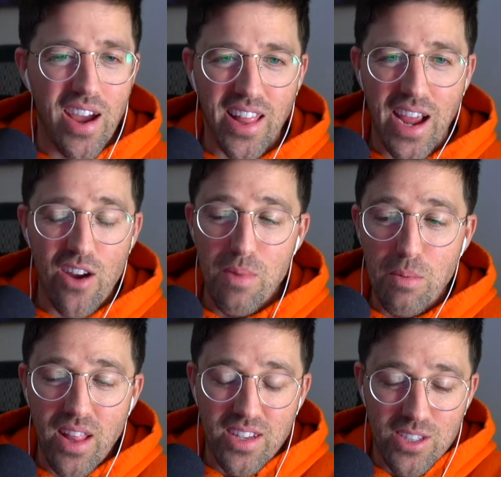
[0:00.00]
like i remember
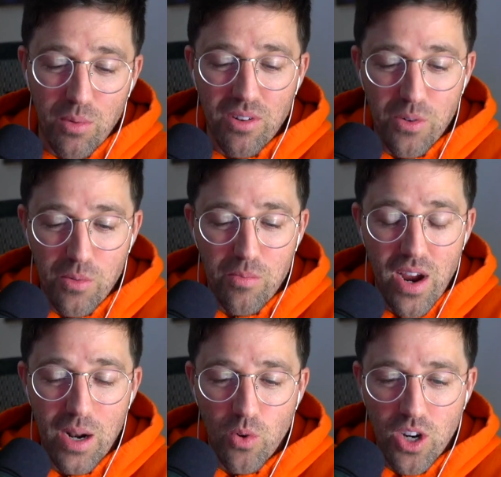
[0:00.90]
like someone from a brand
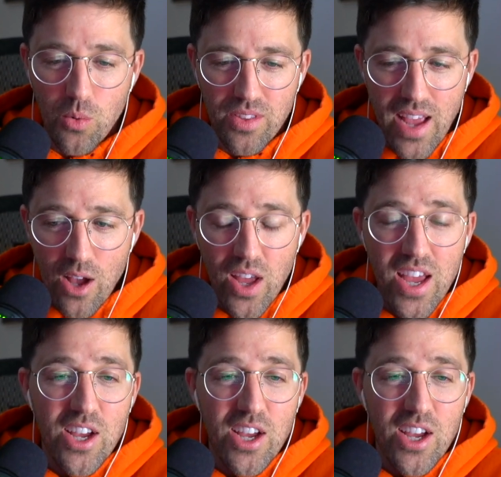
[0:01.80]
i'm working with now